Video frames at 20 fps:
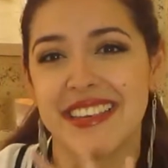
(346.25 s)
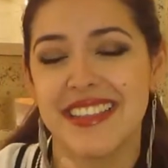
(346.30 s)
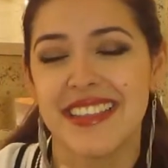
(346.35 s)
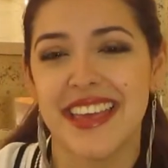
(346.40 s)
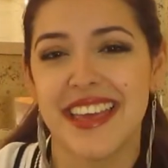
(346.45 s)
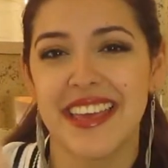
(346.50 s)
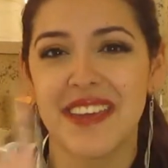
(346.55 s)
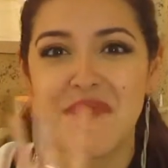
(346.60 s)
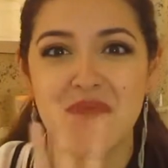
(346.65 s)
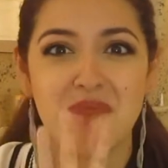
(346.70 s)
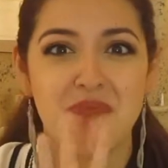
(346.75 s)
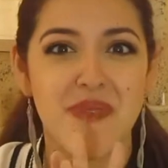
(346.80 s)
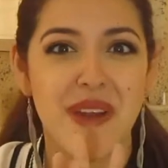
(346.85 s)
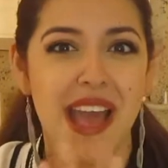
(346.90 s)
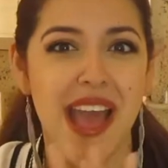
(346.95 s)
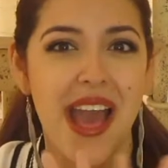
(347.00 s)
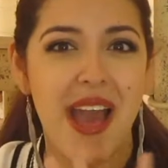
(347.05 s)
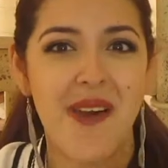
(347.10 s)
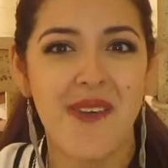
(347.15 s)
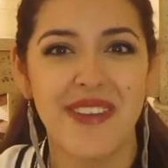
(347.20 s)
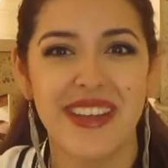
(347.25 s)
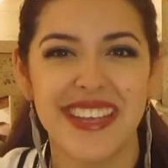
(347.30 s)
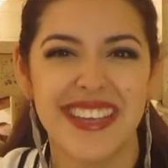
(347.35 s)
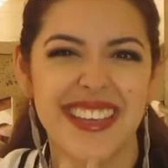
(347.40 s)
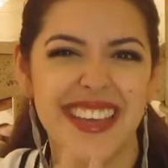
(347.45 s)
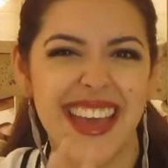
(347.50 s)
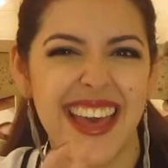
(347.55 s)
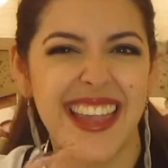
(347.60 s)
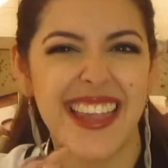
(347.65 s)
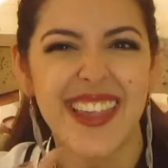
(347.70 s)
like brown
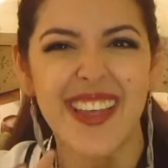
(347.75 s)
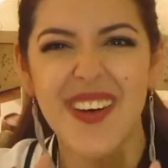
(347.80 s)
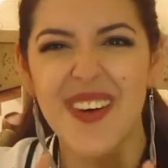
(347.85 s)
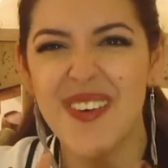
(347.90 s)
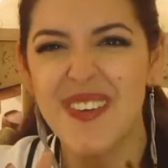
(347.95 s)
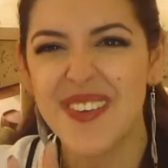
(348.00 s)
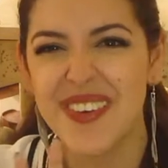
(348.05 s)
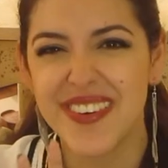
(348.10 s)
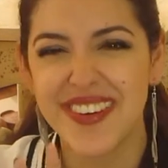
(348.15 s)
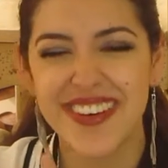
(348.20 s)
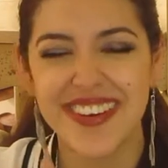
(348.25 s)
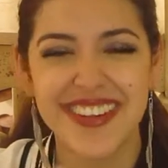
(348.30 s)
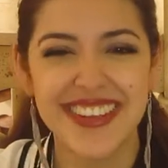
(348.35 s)
and yellow